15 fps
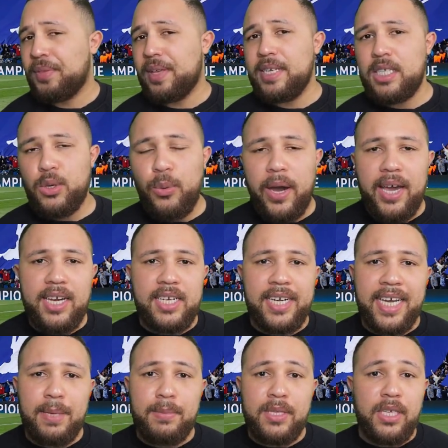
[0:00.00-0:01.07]
It's quite a
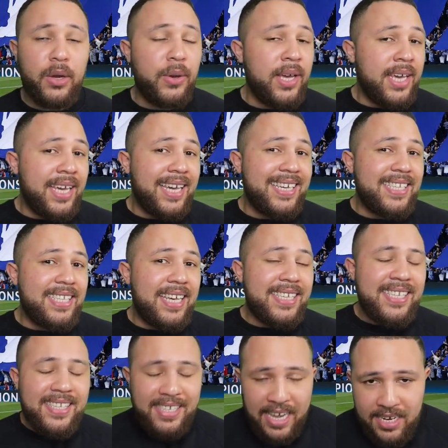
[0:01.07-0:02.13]
shame, so it's
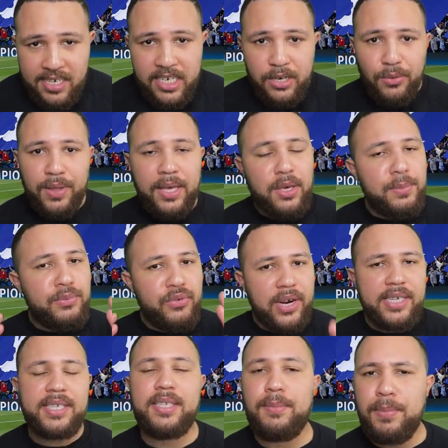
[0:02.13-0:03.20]
essential that you
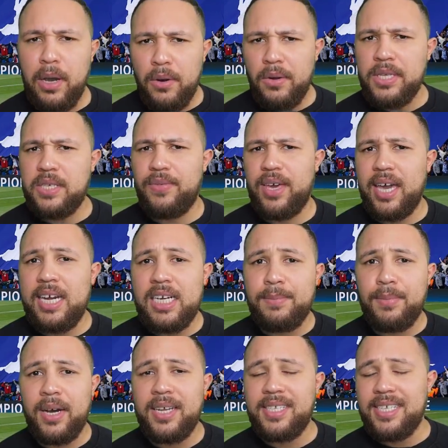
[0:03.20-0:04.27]
press the bell notification
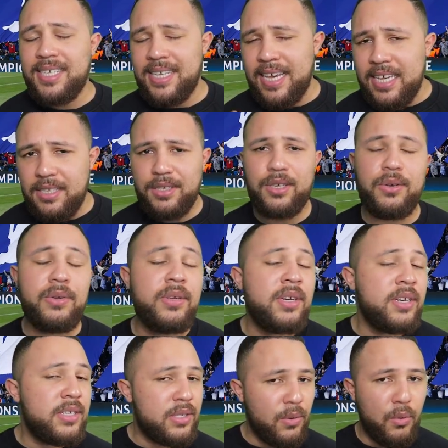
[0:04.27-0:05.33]
button to stay tuned
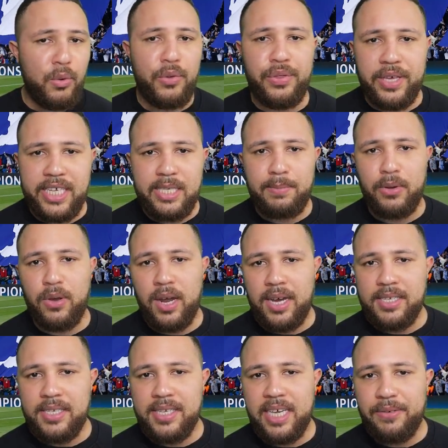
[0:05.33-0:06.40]
to all things Blue Lions